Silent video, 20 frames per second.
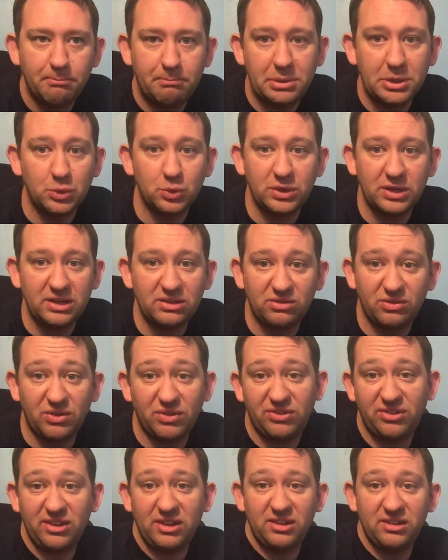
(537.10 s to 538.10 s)
buildings,
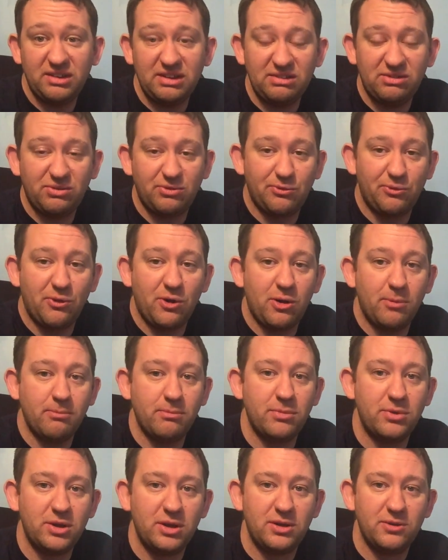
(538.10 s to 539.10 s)
facilities
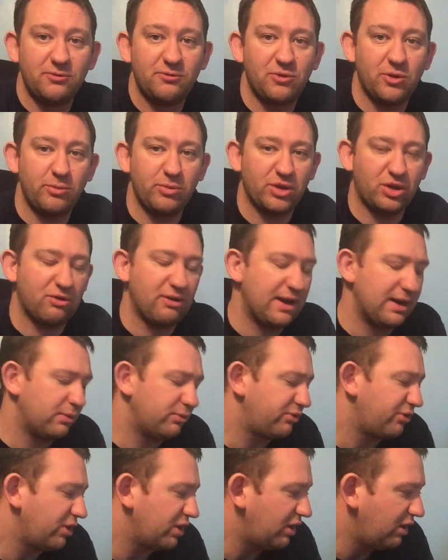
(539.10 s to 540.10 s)
from the
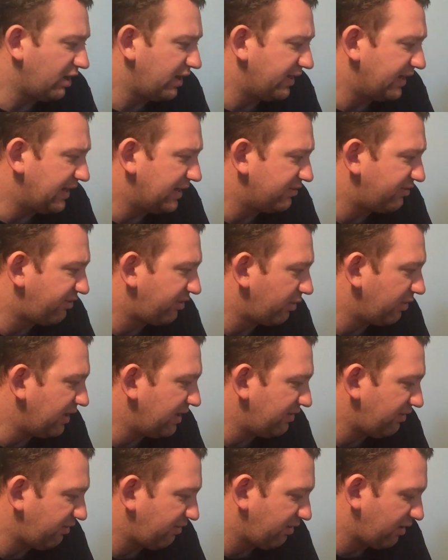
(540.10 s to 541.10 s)
ground. So I like that. So
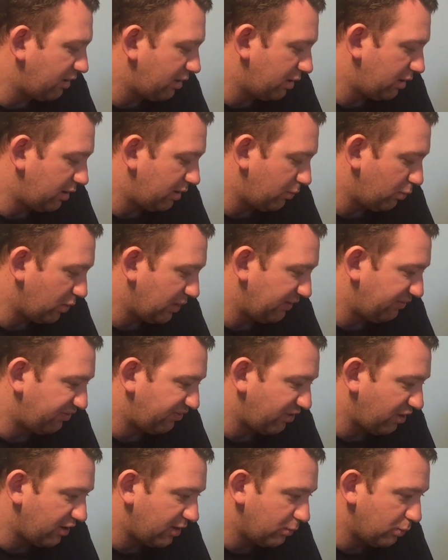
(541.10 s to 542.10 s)
that's kind of what I
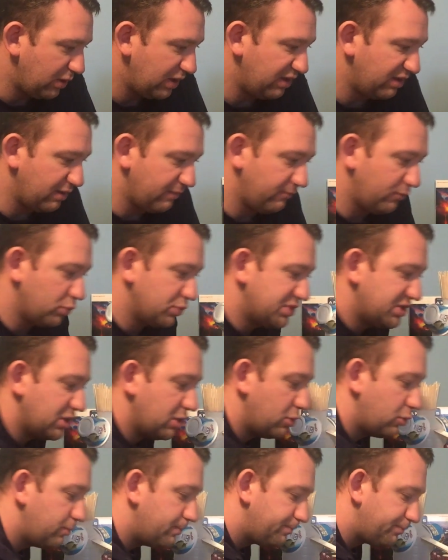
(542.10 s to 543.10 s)
start with. I've
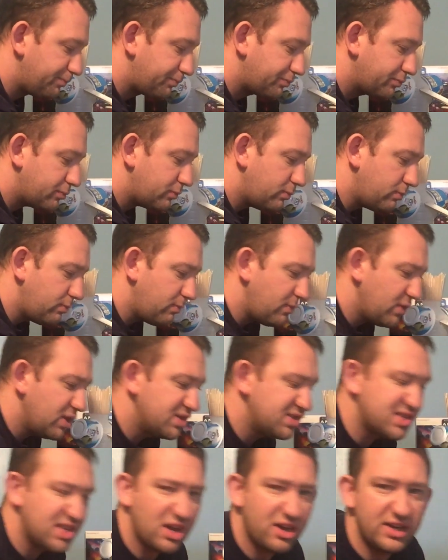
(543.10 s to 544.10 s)
also
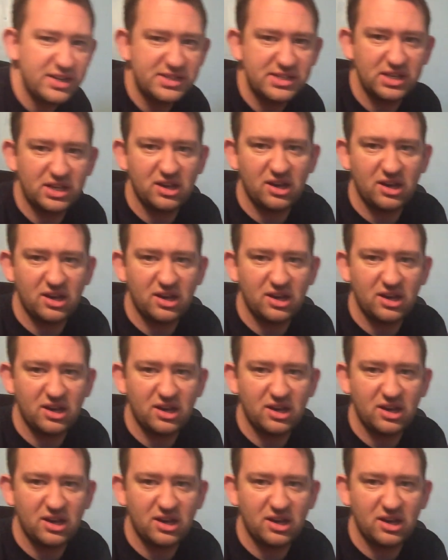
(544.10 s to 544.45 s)
started to